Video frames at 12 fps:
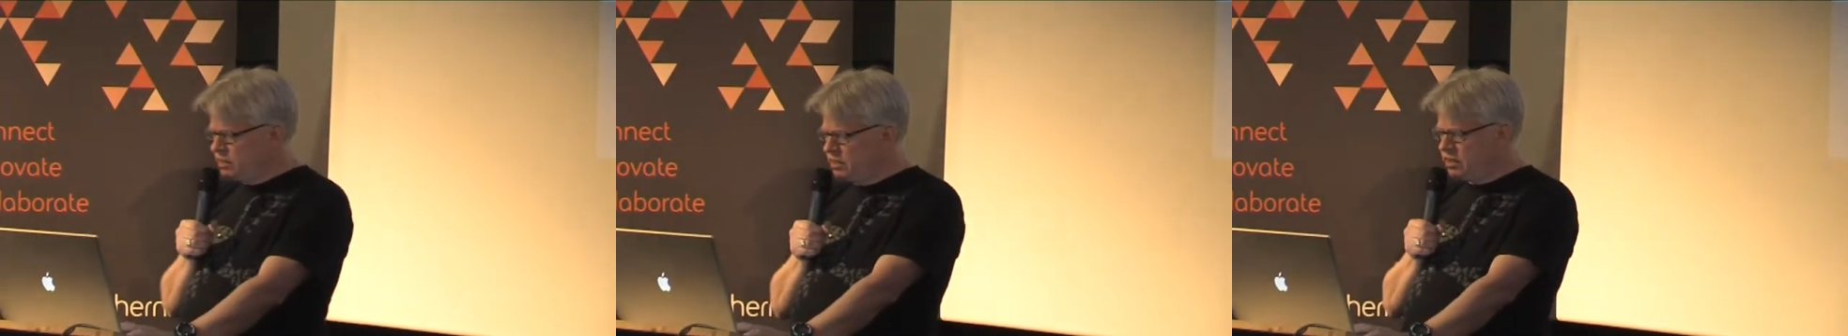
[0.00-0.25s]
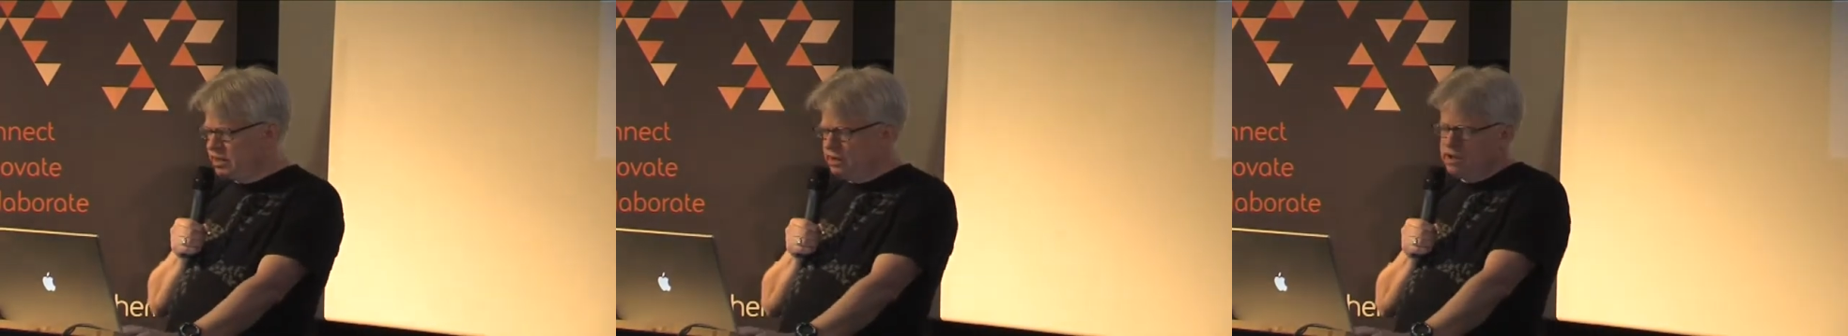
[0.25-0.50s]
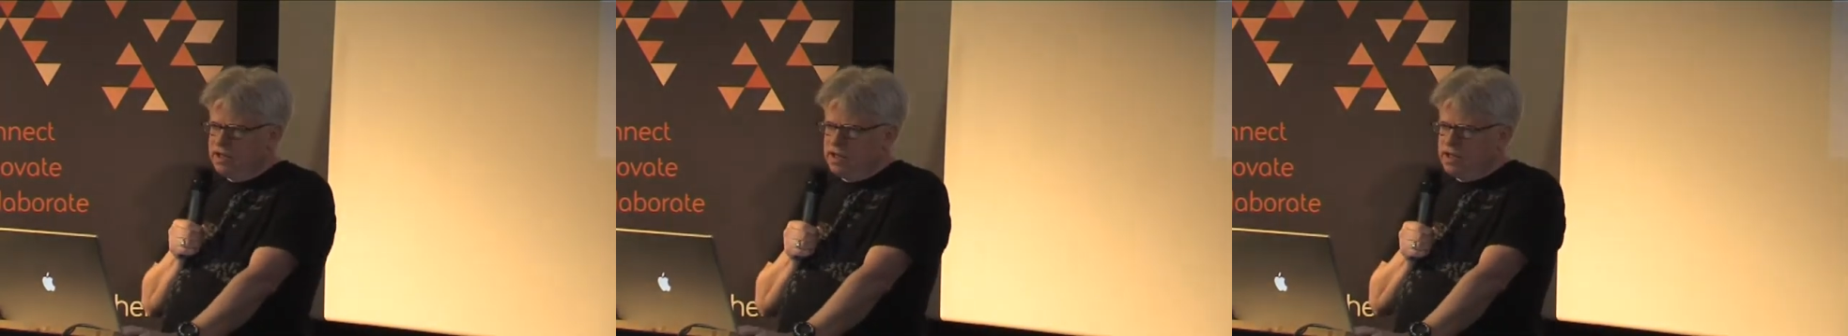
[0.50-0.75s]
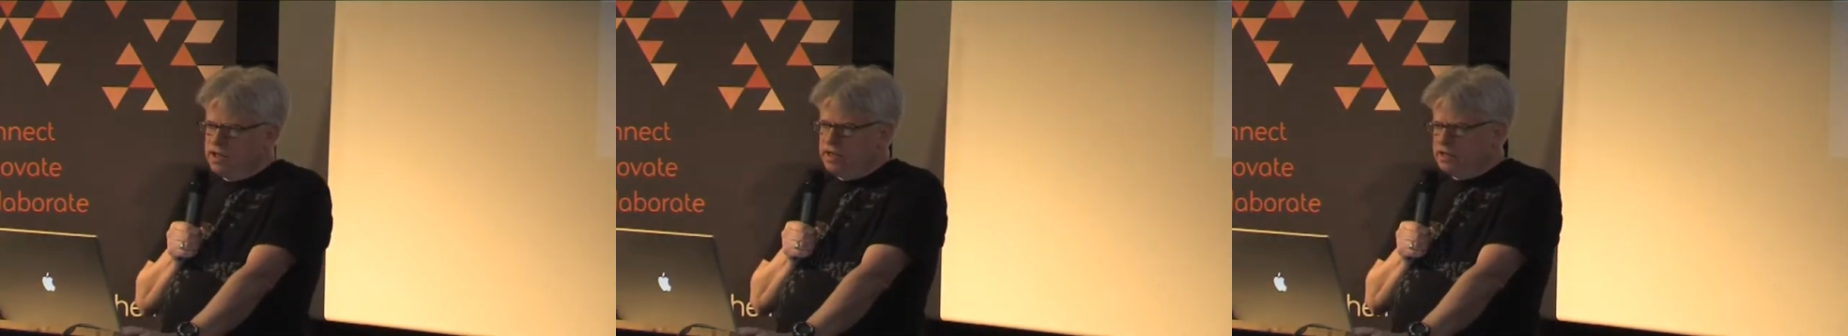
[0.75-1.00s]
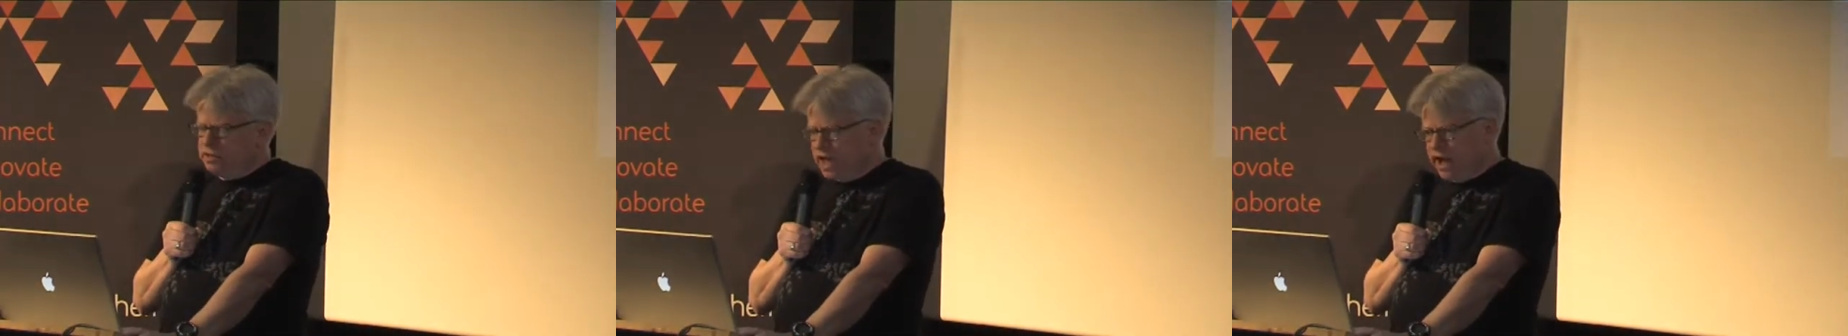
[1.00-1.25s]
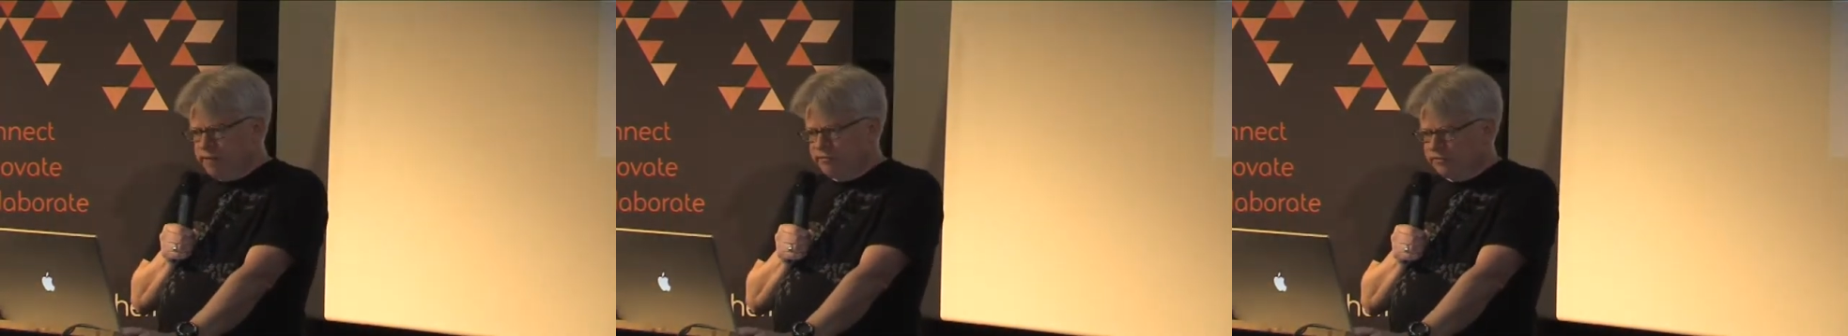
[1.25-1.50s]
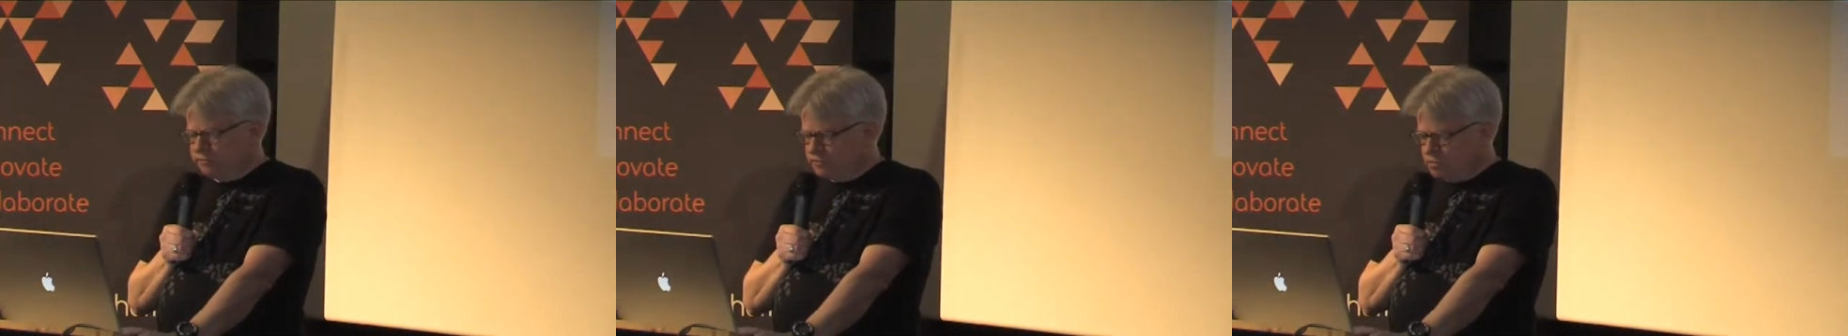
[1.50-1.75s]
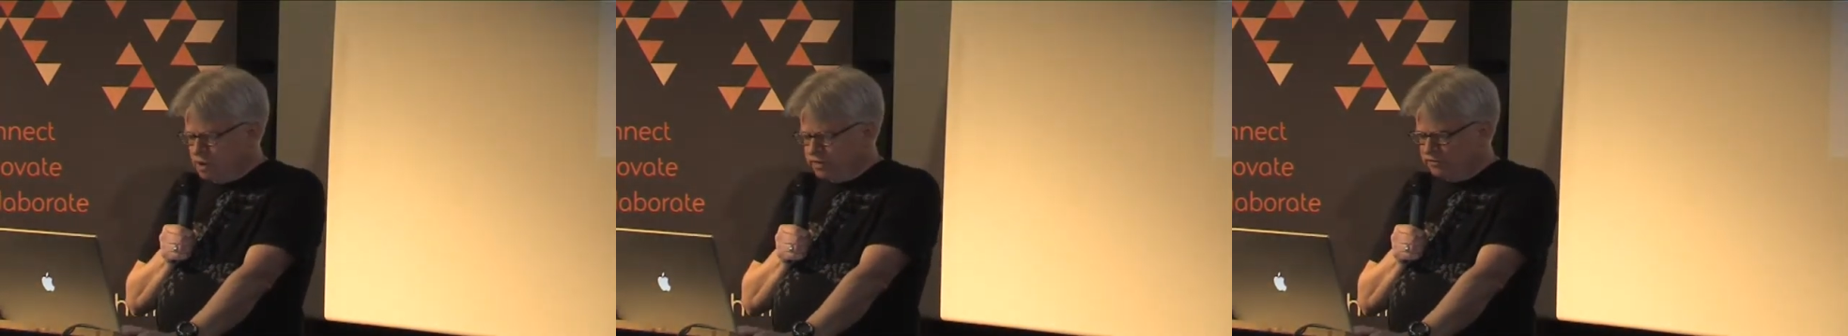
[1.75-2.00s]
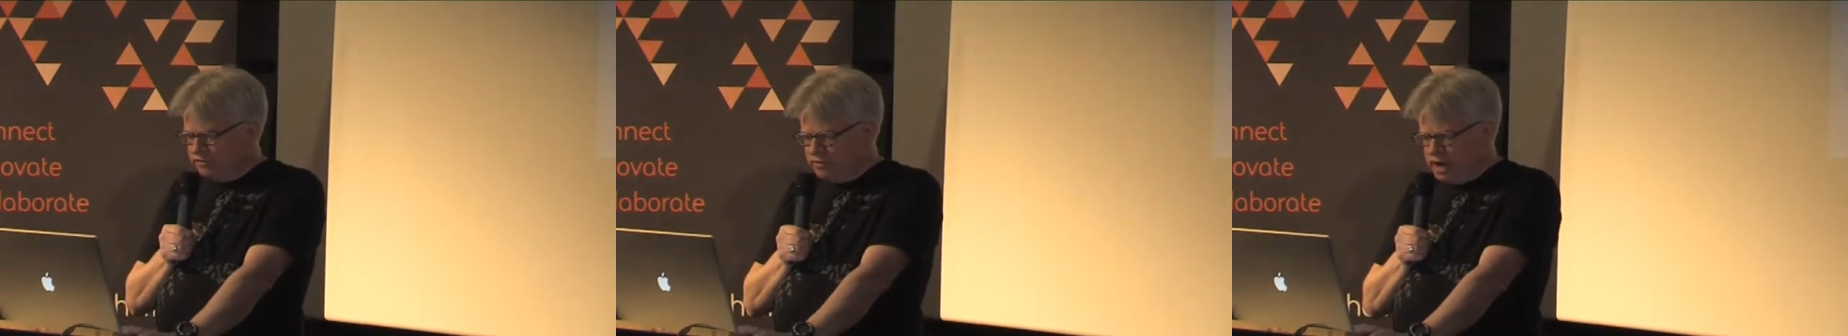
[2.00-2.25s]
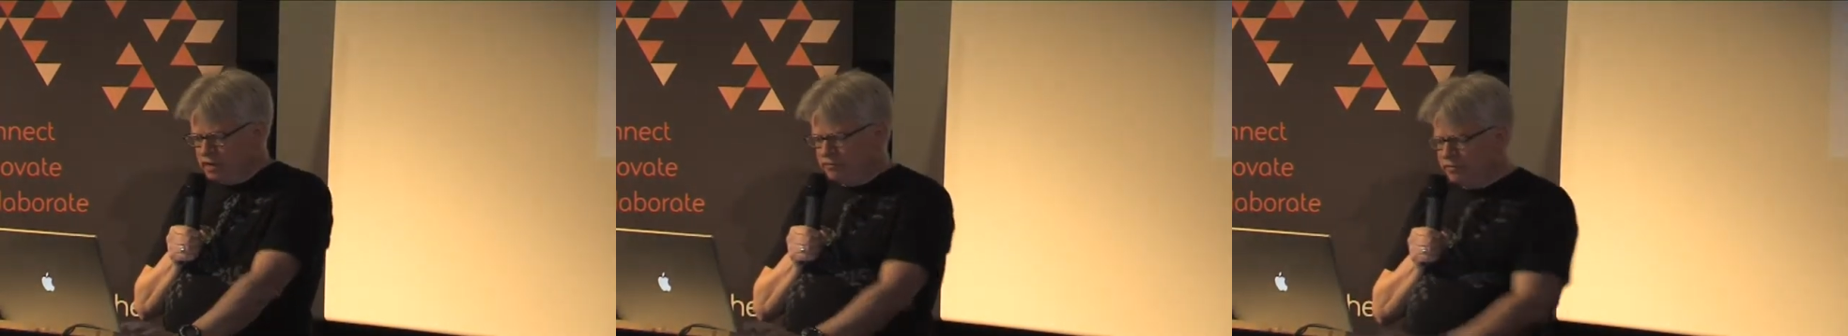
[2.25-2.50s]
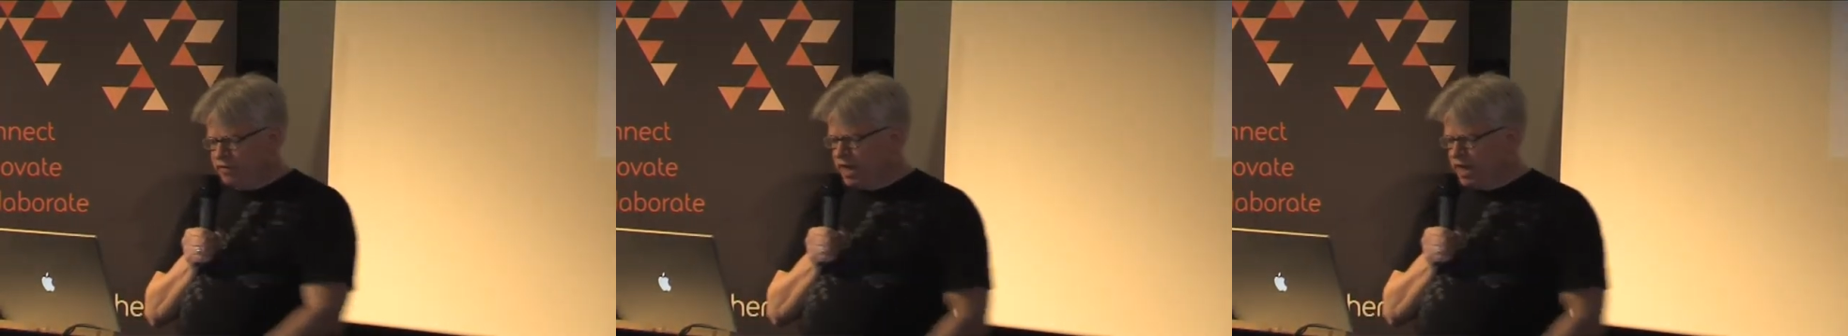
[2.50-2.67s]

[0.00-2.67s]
then they lapsed quite soon after